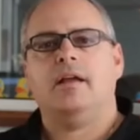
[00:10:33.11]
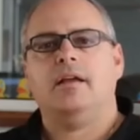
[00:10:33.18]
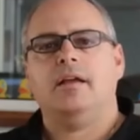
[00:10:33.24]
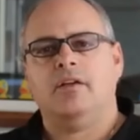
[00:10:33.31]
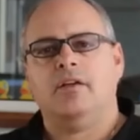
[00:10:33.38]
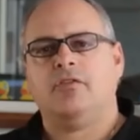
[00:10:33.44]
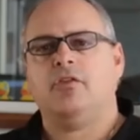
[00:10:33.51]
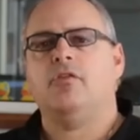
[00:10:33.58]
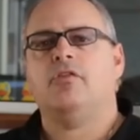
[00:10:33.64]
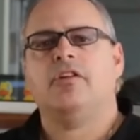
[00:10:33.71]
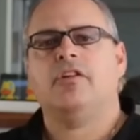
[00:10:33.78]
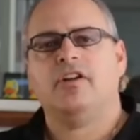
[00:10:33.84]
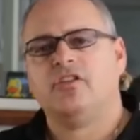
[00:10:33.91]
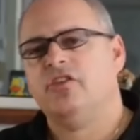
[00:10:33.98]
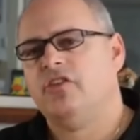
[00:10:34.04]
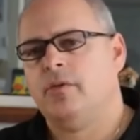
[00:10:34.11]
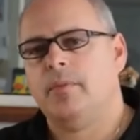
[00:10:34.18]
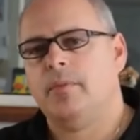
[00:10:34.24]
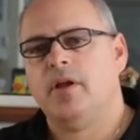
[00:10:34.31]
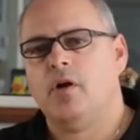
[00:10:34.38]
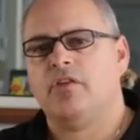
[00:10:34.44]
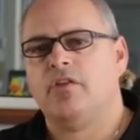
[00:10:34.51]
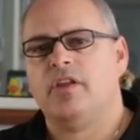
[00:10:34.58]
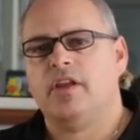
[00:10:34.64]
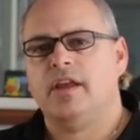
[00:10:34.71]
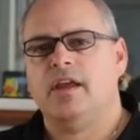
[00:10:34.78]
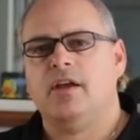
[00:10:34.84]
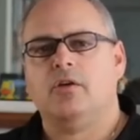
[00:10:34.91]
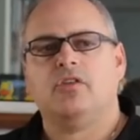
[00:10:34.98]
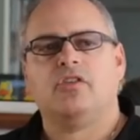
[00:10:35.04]
If you've listened to me over the
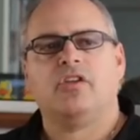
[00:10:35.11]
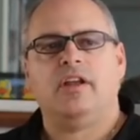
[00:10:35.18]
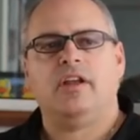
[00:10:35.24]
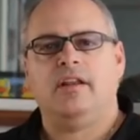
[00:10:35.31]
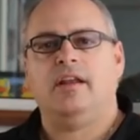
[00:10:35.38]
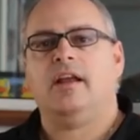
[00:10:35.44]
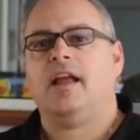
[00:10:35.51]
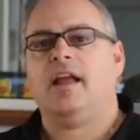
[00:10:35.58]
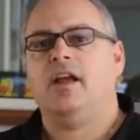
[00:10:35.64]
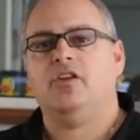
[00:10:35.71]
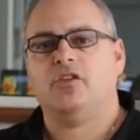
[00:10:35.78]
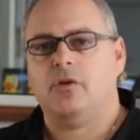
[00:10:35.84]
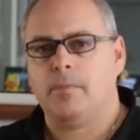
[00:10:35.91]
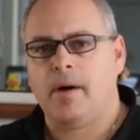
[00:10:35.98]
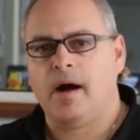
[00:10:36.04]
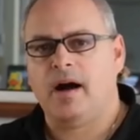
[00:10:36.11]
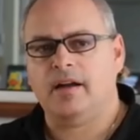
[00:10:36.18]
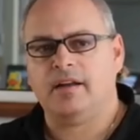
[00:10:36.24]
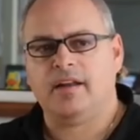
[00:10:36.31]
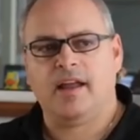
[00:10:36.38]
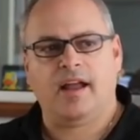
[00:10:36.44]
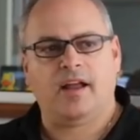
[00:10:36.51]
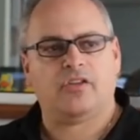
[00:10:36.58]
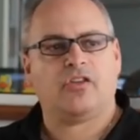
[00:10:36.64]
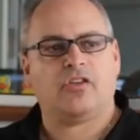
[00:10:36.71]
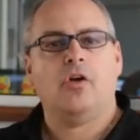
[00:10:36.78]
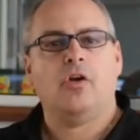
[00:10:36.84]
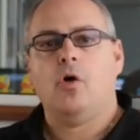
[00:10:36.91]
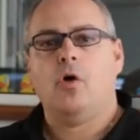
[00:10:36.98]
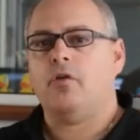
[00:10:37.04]
years in the occasional podcast,
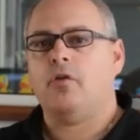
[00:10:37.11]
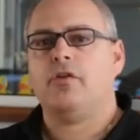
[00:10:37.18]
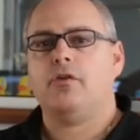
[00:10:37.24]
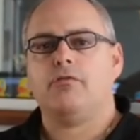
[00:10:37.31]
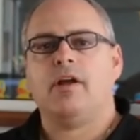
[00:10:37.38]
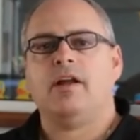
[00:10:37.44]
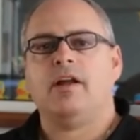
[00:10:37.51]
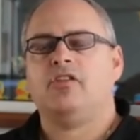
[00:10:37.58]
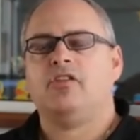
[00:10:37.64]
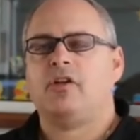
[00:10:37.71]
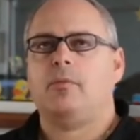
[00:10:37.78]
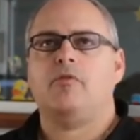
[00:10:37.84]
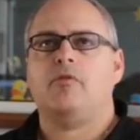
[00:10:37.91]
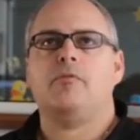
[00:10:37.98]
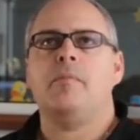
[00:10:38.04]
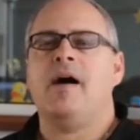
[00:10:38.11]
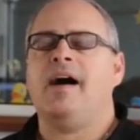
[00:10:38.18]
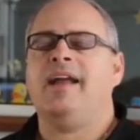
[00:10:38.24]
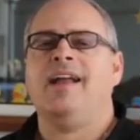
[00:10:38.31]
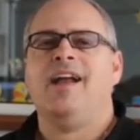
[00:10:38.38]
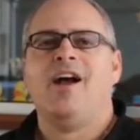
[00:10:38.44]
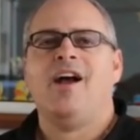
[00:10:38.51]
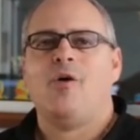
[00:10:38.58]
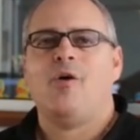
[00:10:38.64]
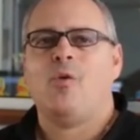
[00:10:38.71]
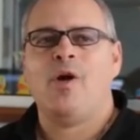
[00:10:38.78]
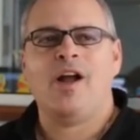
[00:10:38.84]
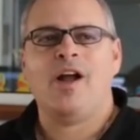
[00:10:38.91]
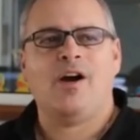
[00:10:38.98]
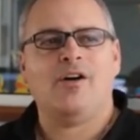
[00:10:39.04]
or if you read some of my,
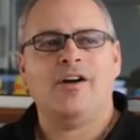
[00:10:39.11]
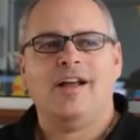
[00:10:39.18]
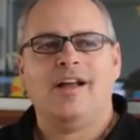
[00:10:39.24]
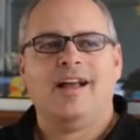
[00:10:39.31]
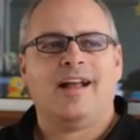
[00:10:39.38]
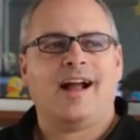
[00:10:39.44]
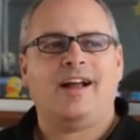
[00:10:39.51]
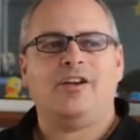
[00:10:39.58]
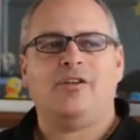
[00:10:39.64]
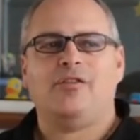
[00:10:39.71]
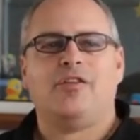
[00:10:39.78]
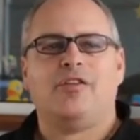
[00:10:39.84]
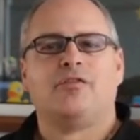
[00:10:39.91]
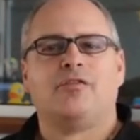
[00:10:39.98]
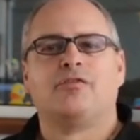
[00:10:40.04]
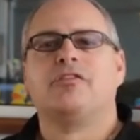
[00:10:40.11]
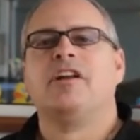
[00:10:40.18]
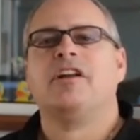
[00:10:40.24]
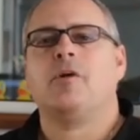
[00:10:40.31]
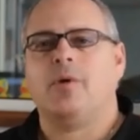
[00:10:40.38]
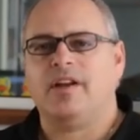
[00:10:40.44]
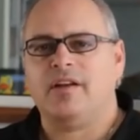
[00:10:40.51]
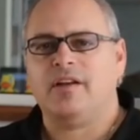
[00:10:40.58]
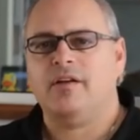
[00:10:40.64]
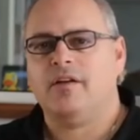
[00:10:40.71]
well, kind of frequent